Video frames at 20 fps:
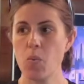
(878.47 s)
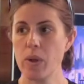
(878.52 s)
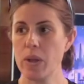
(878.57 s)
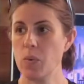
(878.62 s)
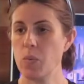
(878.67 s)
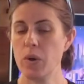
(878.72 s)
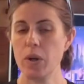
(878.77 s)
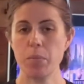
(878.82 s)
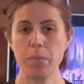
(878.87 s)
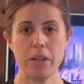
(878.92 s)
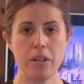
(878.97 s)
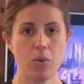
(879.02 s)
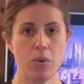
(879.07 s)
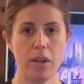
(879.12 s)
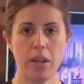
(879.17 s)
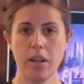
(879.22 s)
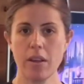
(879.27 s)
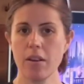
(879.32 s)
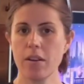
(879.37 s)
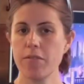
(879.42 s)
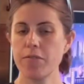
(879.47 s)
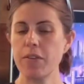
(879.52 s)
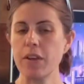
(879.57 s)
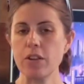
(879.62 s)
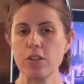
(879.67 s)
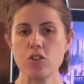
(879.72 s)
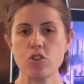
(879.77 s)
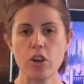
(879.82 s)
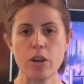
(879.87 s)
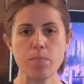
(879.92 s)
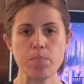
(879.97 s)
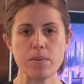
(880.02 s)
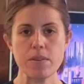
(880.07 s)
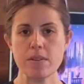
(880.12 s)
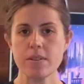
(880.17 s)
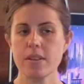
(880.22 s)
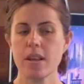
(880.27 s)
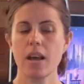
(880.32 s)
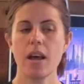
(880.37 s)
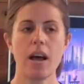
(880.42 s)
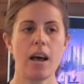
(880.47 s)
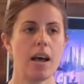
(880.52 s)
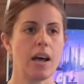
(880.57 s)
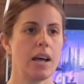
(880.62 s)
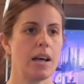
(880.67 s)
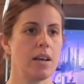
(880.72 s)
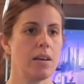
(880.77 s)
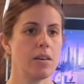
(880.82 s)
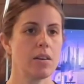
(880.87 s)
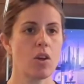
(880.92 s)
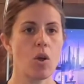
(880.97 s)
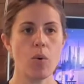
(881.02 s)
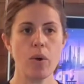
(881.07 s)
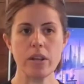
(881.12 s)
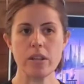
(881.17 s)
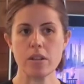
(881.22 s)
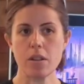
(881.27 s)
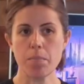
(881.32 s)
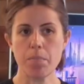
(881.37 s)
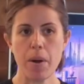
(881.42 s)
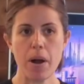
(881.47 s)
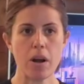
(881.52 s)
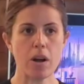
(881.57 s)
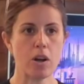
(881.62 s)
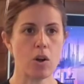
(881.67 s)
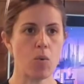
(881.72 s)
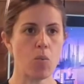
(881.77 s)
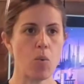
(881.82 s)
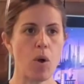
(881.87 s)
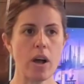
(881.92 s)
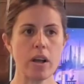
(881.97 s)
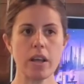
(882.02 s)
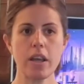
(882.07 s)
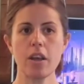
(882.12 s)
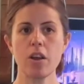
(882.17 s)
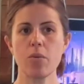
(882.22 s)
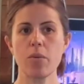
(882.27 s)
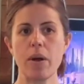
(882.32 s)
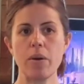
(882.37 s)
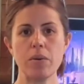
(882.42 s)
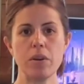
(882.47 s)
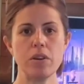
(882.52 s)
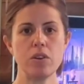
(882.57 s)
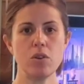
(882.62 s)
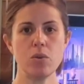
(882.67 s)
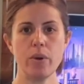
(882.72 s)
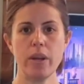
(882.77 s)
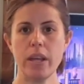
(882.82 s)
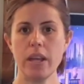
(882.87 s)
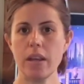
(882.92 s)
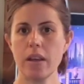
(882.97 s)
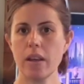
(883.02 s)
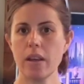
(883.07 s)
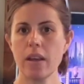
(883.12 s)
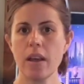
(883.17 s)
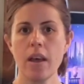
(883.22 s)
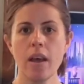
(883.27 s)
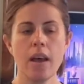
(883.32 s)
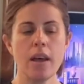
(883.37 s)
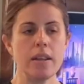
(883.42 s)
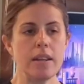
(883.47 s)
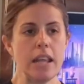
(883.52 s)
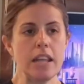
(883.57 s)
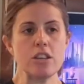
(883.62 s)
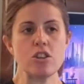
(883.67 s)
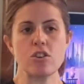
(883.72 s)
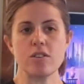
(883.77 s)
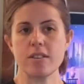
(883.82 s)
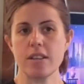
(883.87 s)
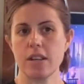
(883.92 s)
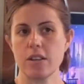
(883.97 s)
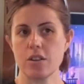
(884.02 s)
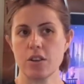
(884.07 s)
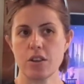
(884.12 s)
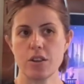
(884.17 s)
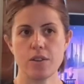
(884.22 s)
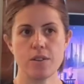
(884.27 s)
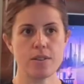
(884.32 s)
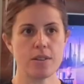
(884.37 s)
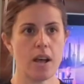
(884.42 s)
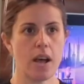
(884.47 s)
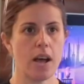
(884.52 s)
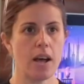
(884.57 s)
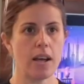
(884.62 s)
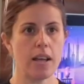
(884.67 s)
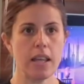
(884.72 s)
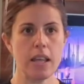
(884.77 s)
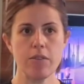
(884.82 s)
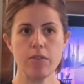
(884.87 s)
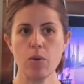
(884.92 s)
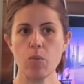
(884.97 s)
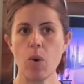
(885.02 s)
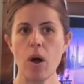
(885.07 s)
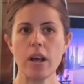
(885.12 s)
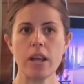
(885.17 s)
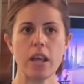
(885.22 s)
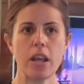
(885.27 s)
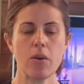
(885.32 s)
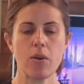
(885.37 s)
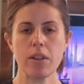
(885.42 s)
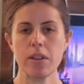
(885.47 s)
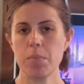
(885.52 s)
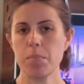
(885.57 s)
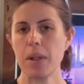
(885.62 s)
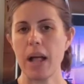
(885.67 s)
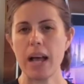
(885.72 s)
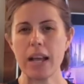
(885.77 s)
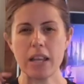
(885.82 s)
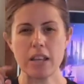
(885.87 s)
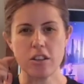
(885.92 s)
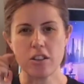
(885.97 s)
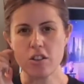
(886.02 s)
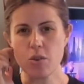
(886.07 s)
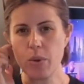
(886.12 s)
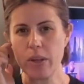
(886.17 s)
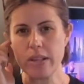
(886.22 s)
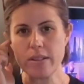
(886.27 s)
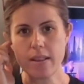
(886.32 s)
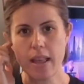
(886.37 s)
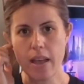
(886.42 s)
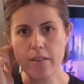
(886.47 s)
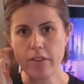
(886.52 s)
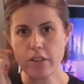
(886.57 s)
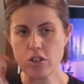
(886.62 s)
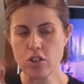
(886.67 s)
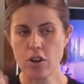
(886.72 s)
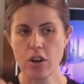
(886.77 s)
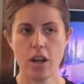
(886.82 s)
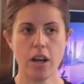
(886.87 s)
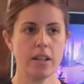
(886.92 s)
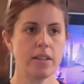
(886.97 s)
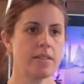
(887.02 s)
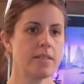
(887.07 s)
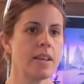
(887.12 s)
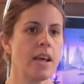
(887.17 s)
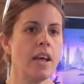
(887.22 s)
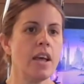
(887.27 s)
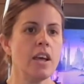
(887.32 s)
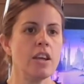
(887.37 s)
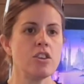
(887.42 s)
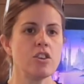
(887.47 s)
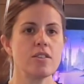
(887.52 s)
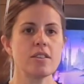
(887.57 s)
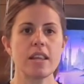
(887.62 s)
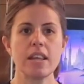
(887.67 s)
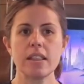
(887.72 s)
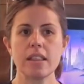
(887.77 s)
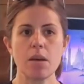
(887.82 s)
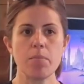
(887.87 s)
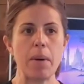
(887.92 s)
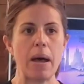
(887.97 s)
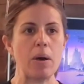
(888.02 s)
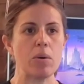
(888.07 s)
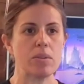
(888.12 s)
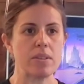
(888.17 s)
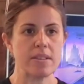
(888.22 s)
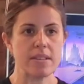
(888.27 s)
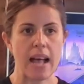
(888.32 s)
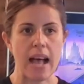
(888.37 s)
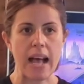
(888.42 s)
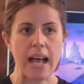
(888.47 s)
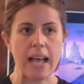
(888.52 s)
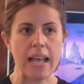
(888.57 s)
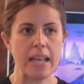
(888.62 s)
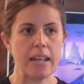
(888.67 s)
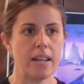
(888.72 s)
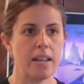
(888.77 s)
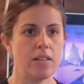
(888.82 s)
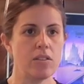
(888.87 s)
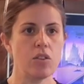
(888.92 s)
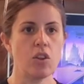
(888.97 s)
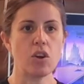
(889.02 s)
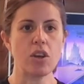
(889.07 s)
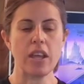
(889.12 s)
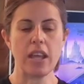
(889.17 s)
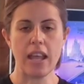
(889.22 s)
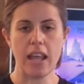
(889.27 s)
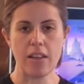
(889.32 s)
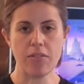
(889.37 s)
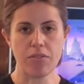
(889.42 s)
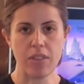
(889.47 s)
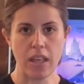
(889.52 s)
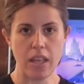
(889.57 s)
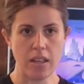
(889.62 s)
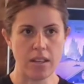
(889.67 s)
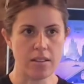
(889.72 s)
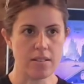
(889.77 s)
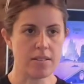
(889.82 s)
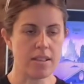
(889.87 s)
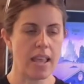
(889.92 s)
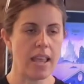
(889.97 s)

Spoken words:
We will be doing field trips, going to the park, walking around and doing nature centers, even walking around the block and just doing scavenger hunts. Just get them outside and looking at things.